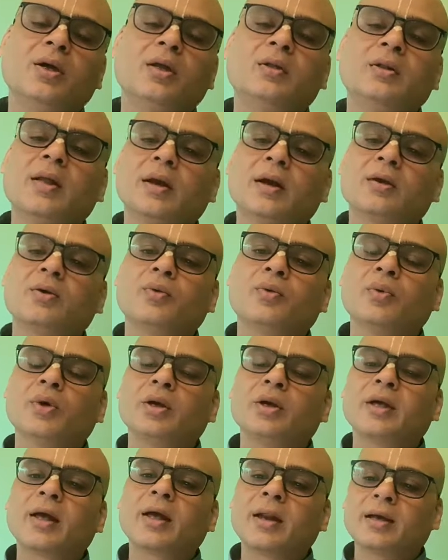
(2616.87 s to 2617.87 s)
that
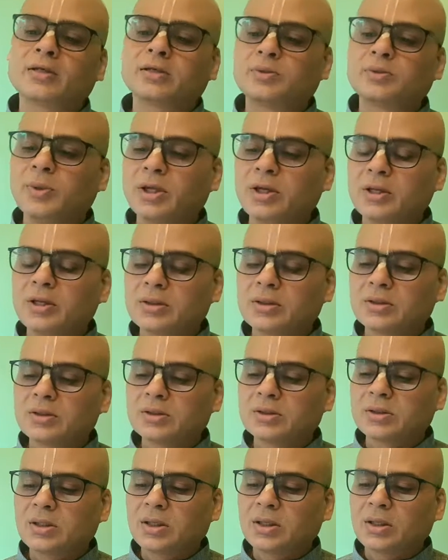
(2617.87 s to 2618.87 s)
one can
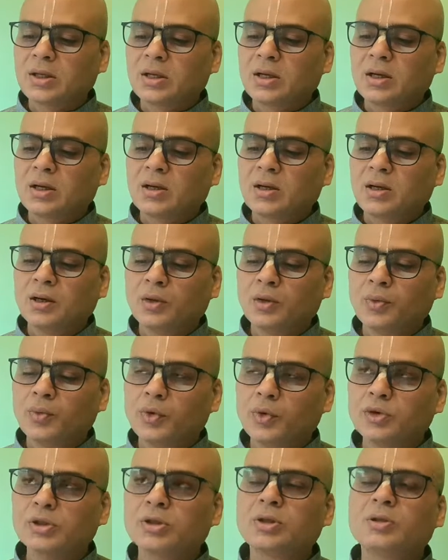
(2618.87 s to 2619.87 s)
experience
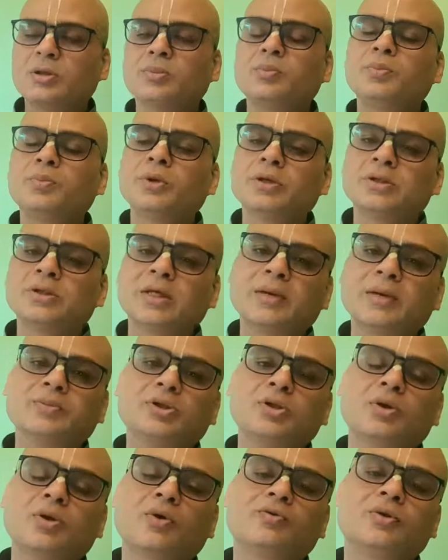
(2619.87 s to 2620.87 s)
devotion,
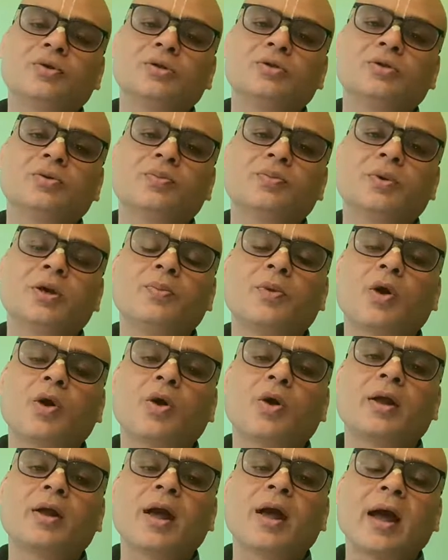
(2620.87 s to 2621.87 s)
perception of the Supreme
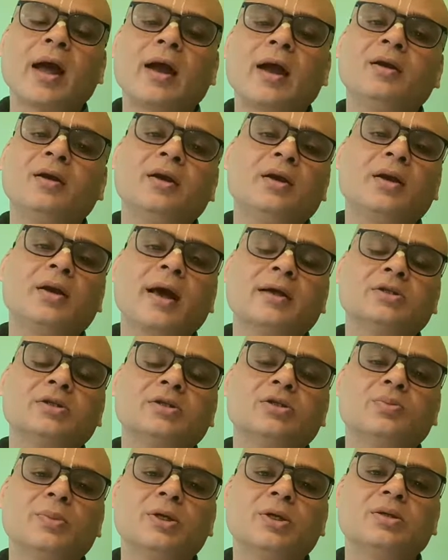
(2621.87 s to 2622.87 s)
Lord, and
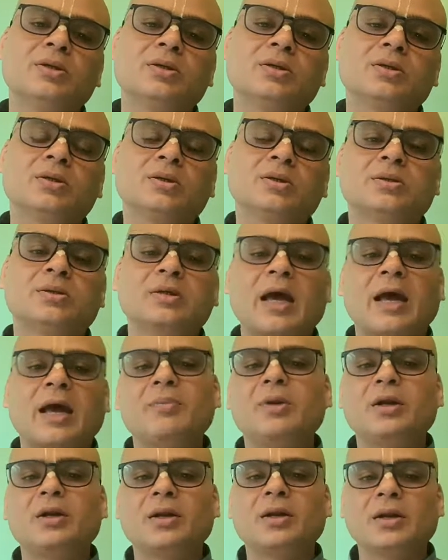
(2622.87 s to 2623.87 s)
detachment
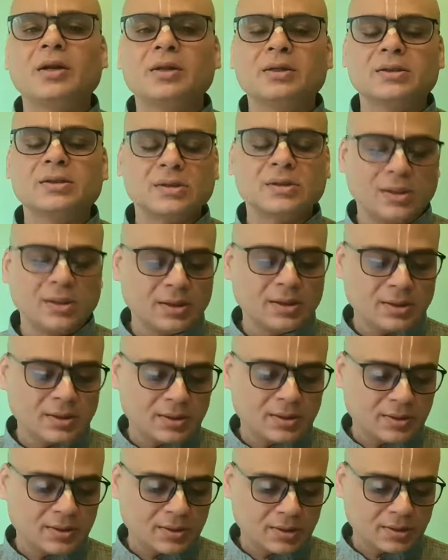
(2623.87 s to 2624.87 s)
simultaneously.
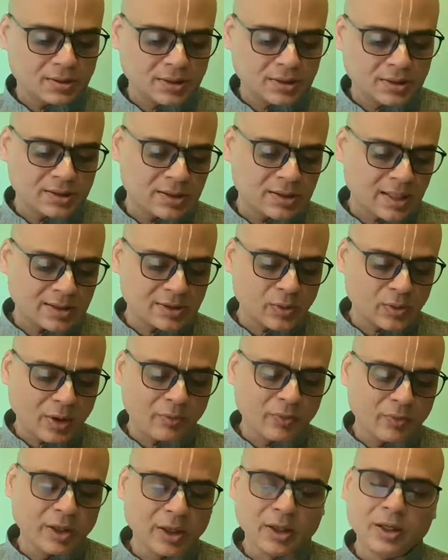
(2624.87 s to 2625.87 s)
Just as when
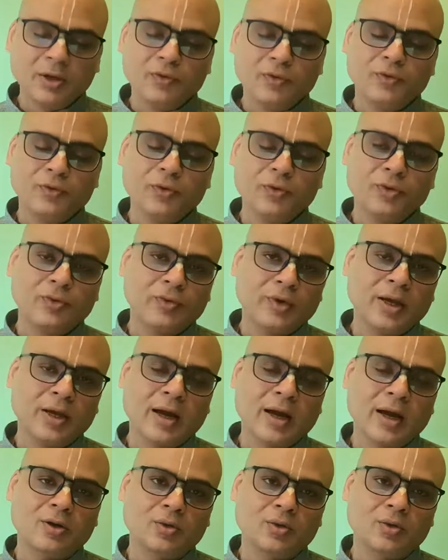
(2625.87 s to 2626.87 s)
we eat food, we
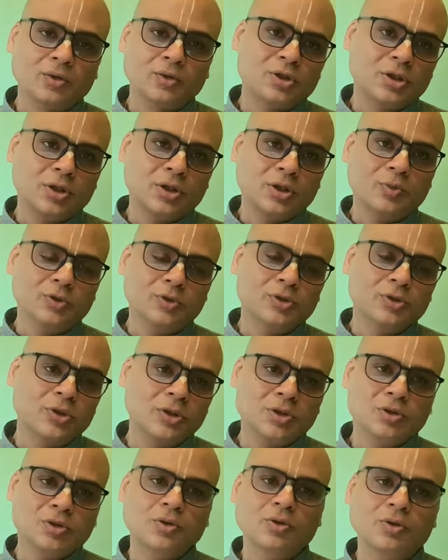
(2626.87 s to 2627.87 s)
get tushti,
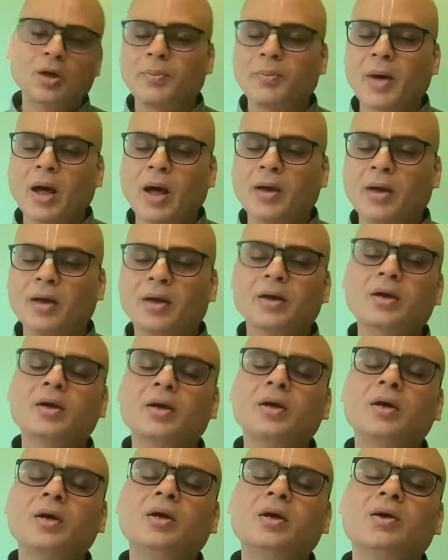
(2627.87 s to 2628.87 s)
pushti, shuddhapaya.
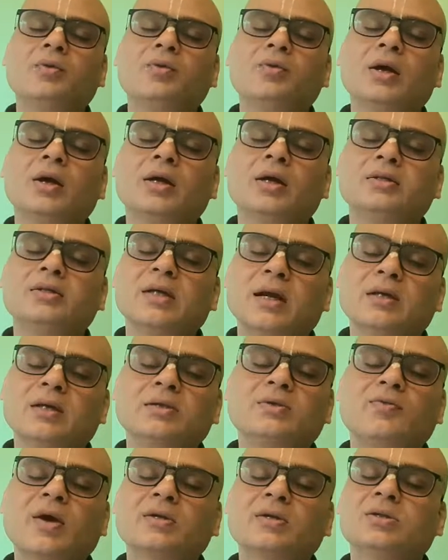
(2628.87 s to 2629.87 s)
We get
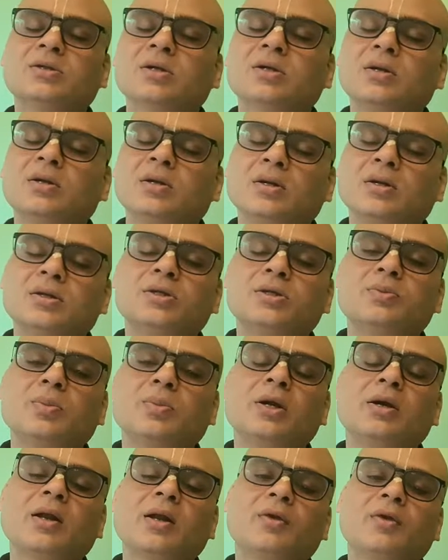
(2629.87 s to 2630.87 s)
satisfaction,
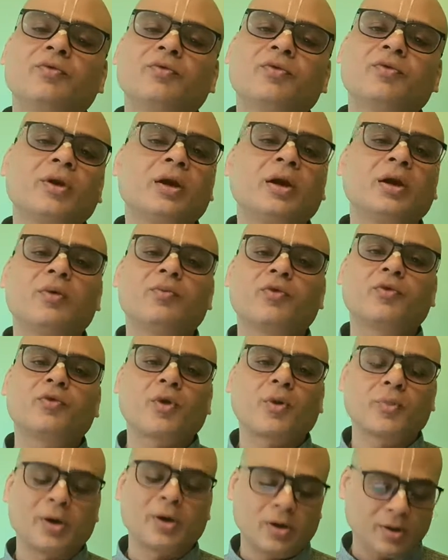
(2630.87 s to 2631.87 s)
nourishment, and freedom
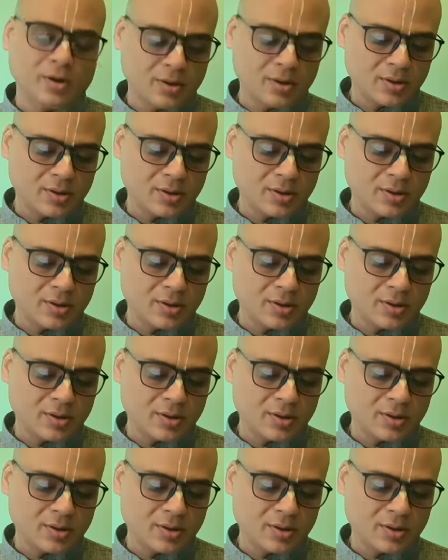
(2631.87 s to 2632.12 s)
from food.